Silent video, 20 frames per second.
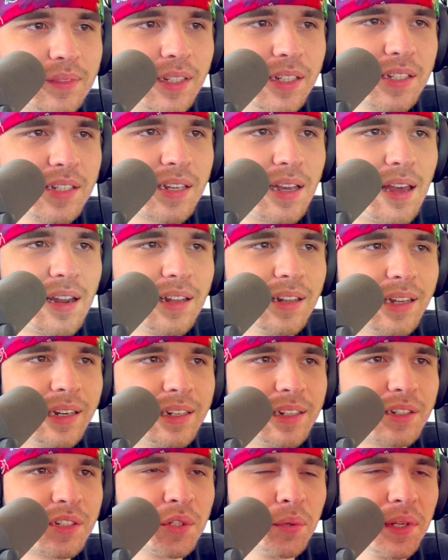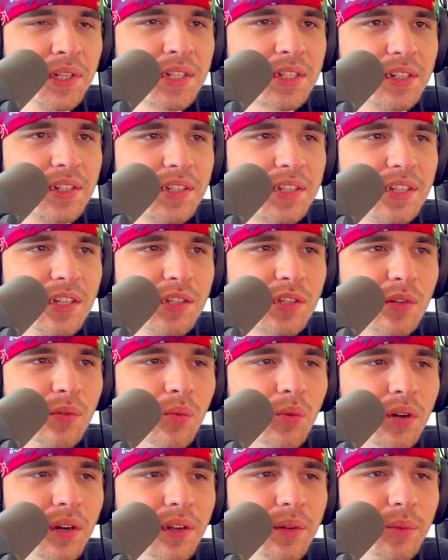It's kind of like a twist on
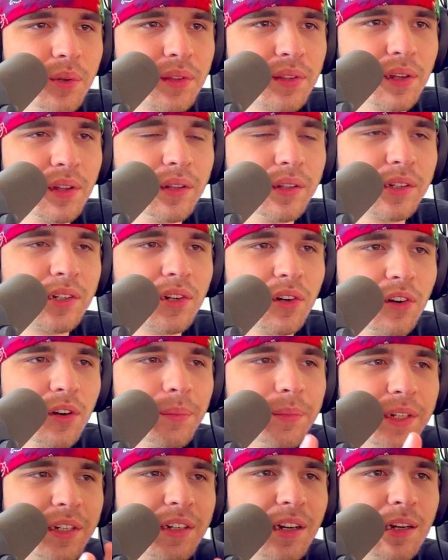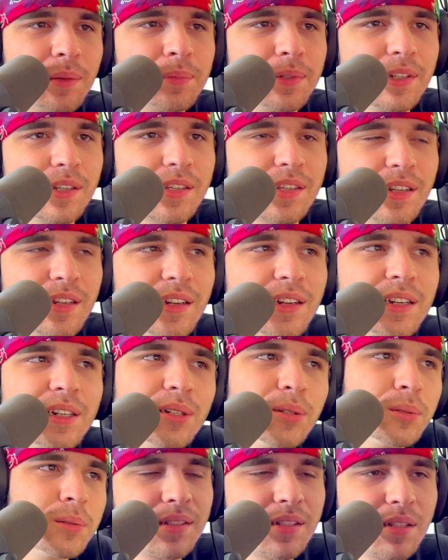season one with all the Kurumi copies, and
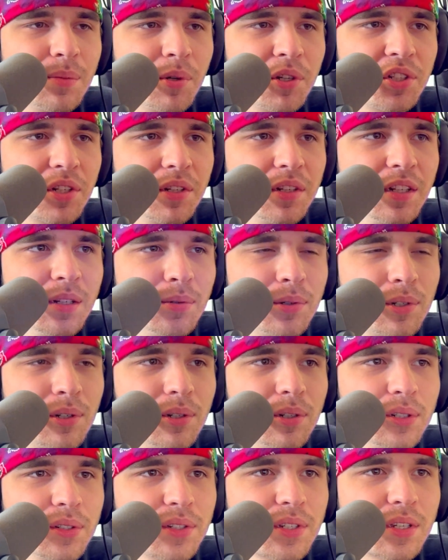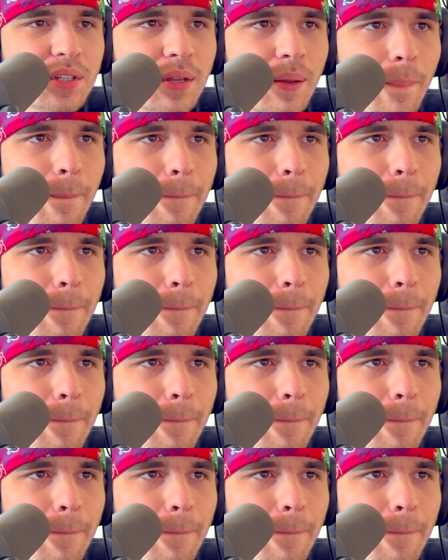now it's a bunch of Nebicles.